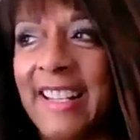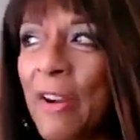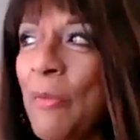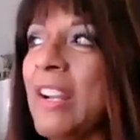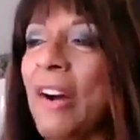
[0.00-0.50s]
9.
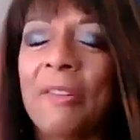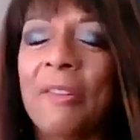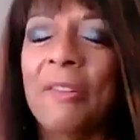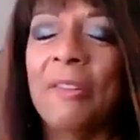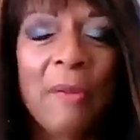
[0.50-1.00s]
Here we
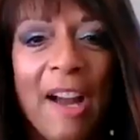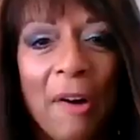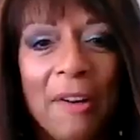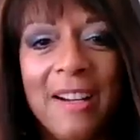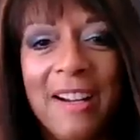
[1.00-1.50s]
go.
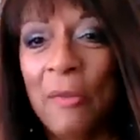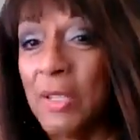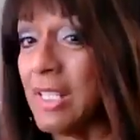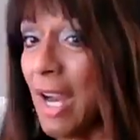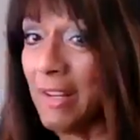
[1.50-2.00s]

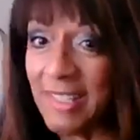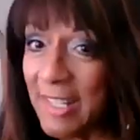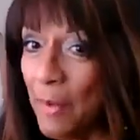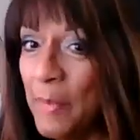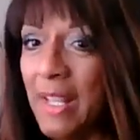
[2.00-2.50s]
We're starting
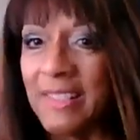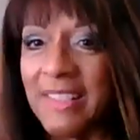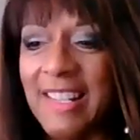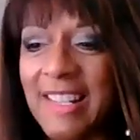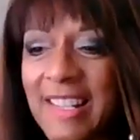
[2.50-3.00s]
something
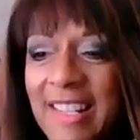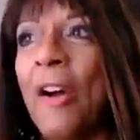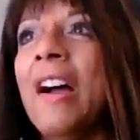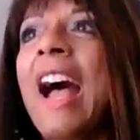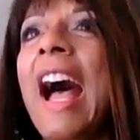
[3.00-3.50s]
else.
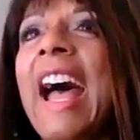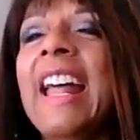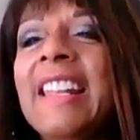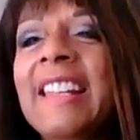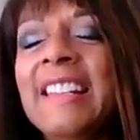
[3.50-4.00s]
So,
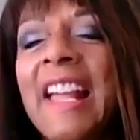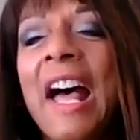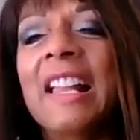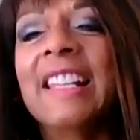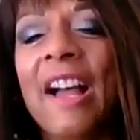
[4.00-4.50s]
and
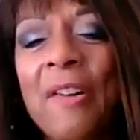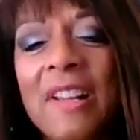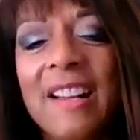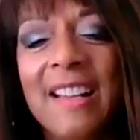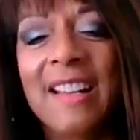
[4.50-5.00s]
then
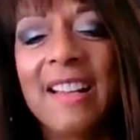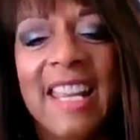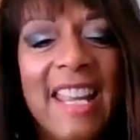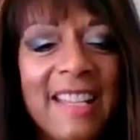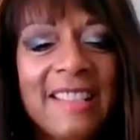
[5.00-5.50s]
Leona,
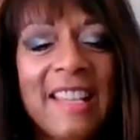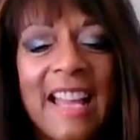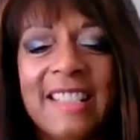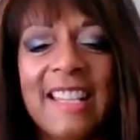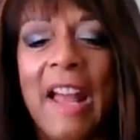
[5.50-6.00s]
the
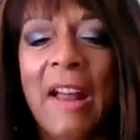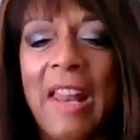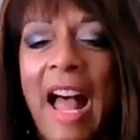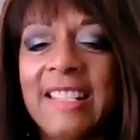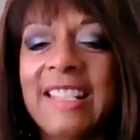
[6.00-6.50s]
kids, I said,
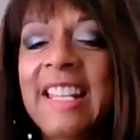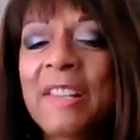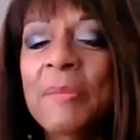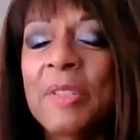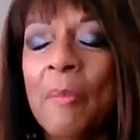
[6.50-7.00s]
I
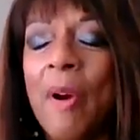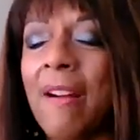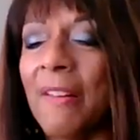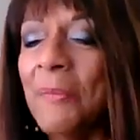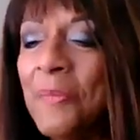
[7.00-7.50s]
see them
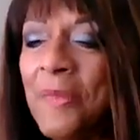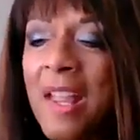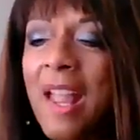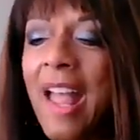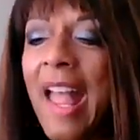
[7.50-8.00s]
tomorrow.
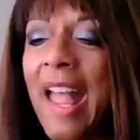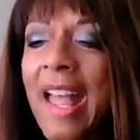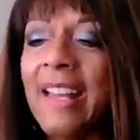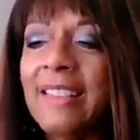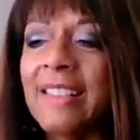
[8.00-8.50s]

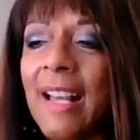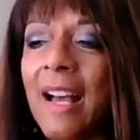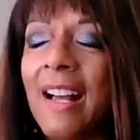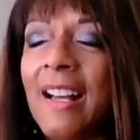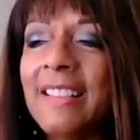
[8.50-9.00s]
And
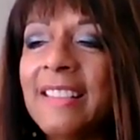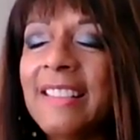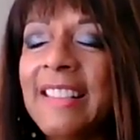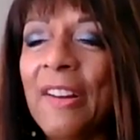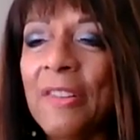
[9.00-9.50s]

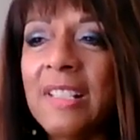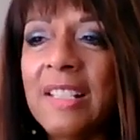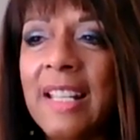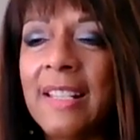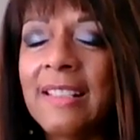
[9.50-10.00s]
Leona
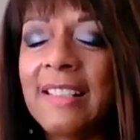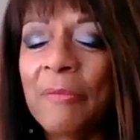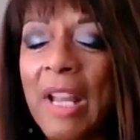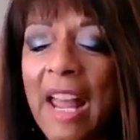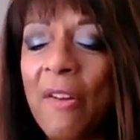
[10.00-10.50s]
said,
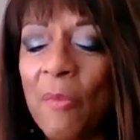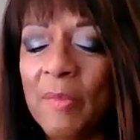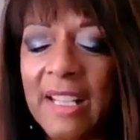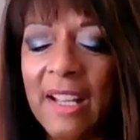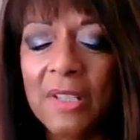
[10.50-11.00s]
we got
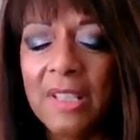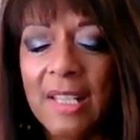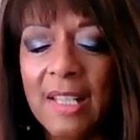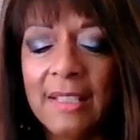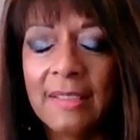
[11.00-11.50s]
home. Leona
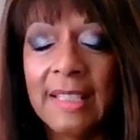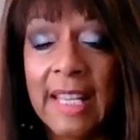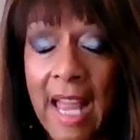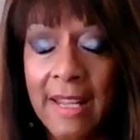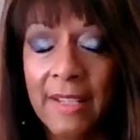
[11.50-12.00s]
said,
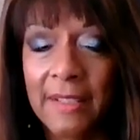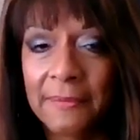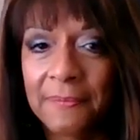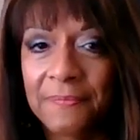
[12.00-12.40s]
Leonia,